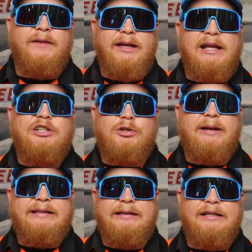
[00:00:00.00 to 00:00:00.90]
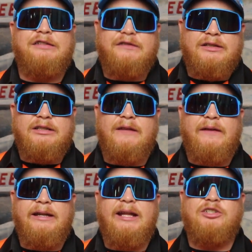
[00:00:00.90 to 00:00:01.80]
the NHRA listened,
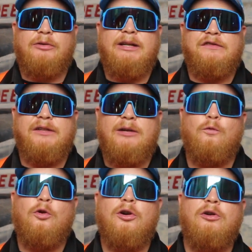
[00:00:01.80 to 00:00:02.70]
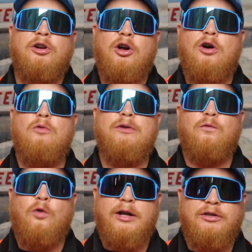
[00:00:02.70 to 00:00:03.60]
and the NHRA said, we're going to go
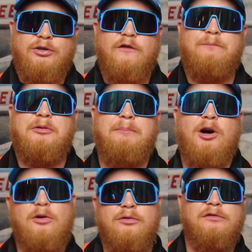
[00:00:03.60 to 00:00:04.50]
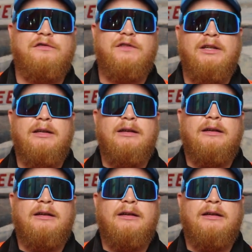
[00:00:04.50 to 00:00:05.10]
with what you've proposed.